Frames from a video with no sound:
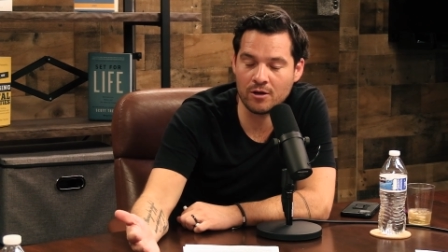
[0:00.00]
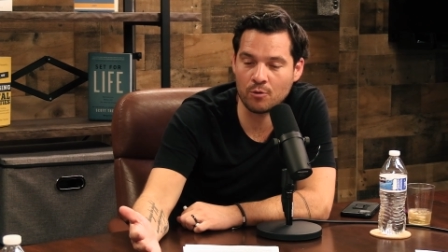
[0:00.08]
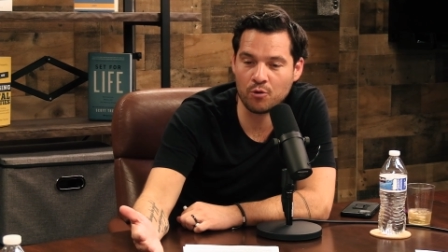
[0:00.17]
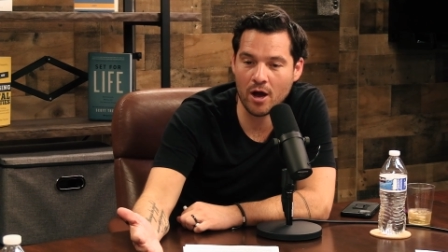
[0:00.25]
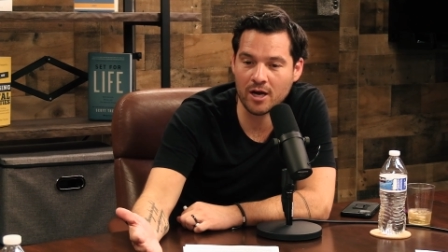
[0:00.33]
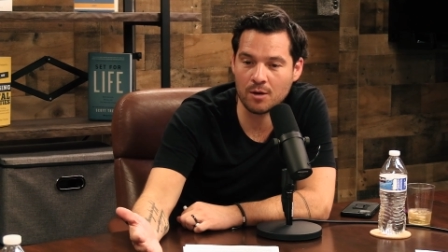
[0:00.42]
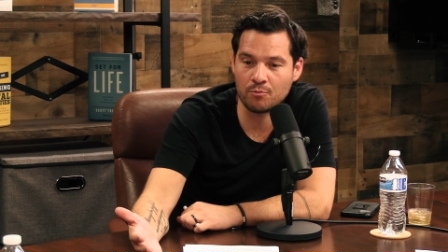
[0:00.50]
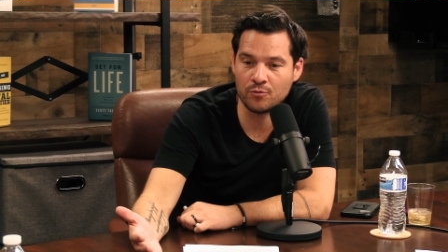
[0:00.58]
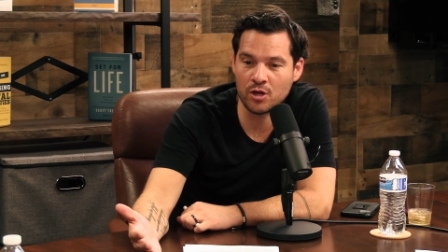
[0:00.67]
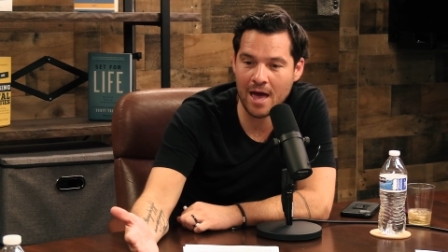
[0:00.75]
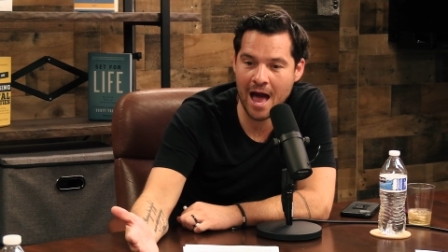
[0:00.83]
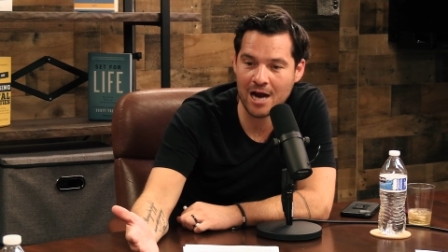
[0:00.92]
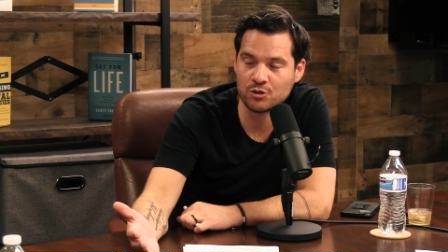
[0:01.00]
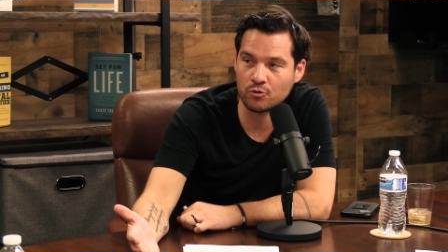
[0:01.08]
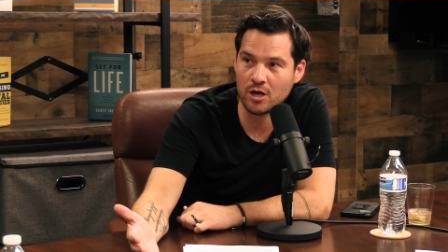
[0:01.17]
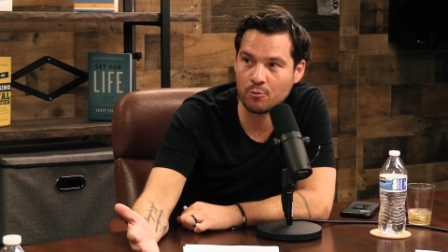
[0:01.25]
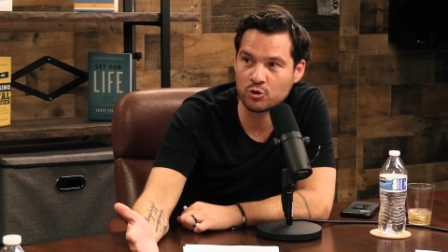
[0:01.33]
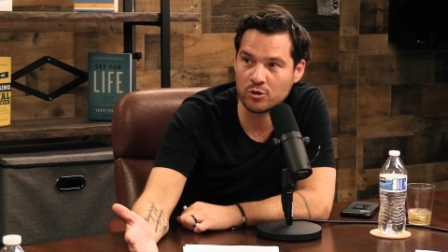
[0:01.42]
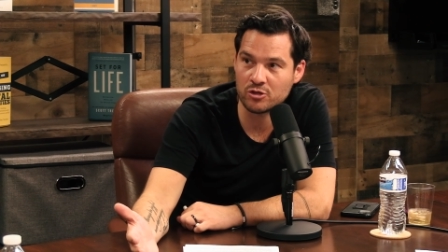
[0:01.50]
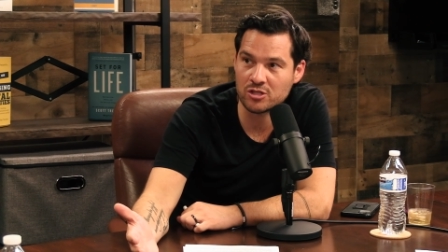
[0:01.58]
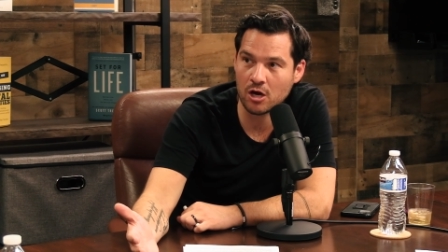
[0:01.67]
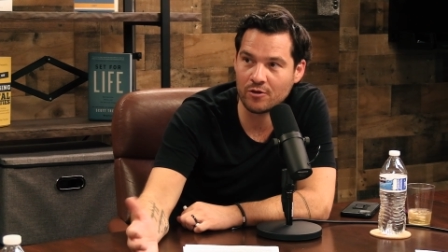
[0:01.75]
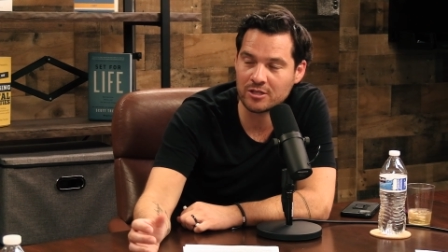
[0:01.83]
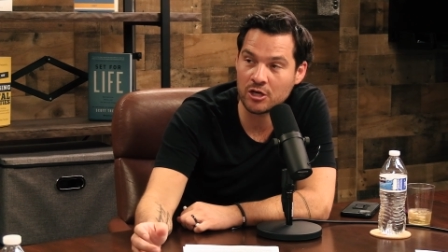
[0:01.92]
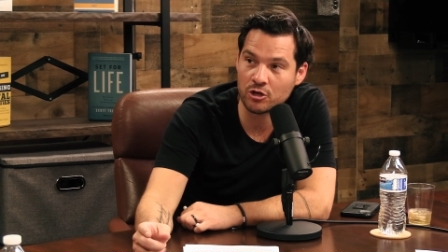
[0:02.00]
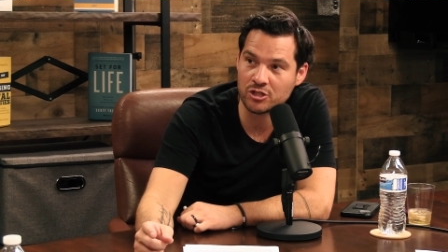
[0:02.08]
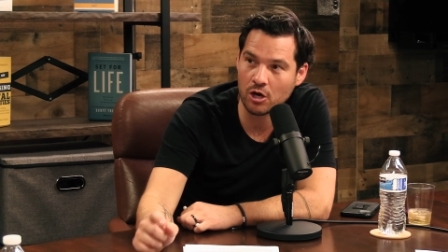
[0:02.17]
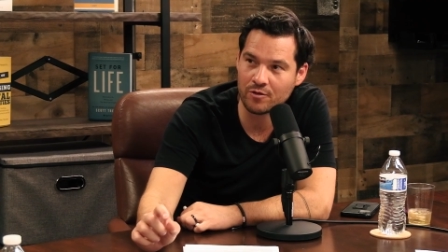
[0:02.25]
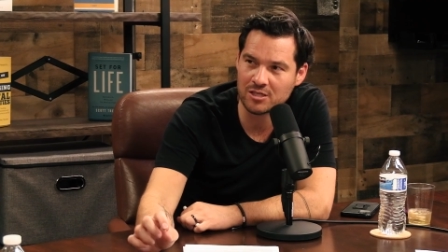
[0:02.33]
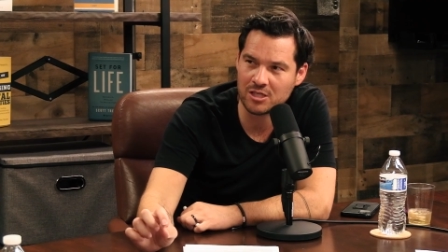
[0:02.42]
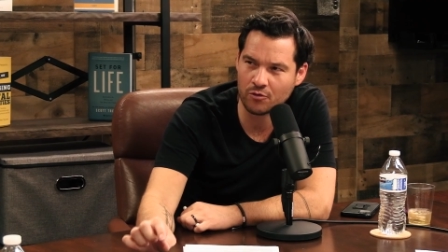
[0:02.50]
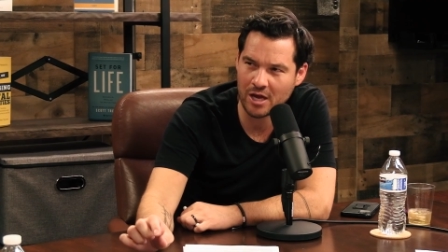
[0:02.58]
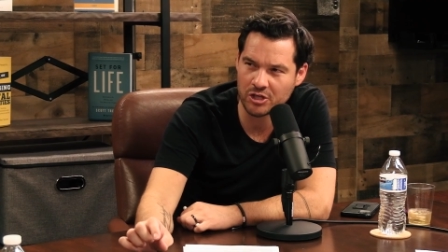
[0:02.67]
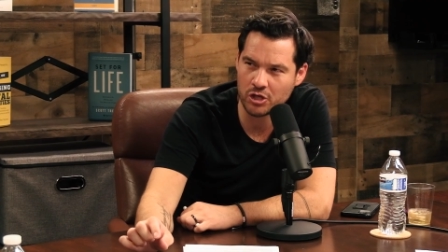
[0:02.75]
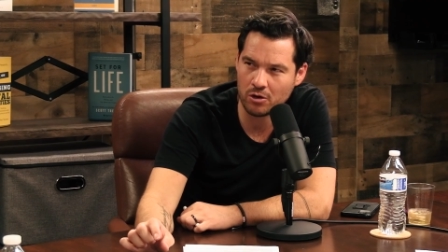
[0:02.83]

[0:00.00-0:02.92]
you're probably going to, the actual numbers when you sell this, and you're selling this deal next